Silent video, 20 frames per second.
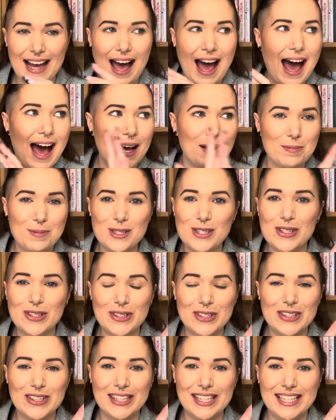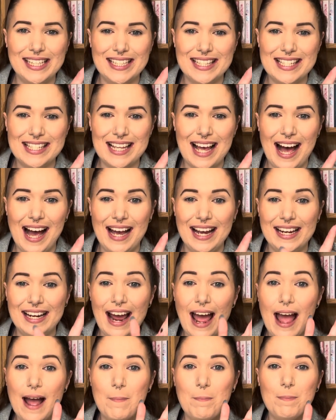Absolutely insane.
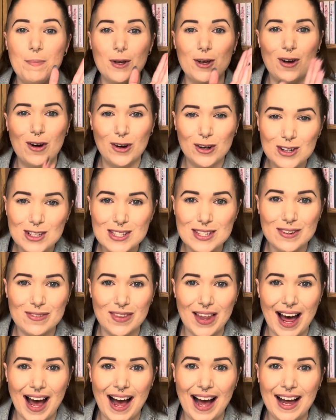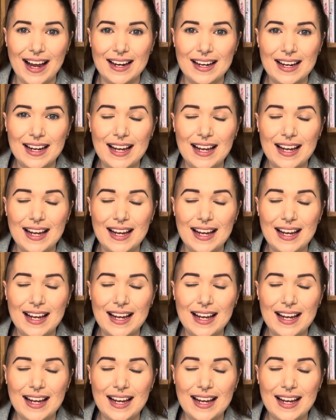And because of that,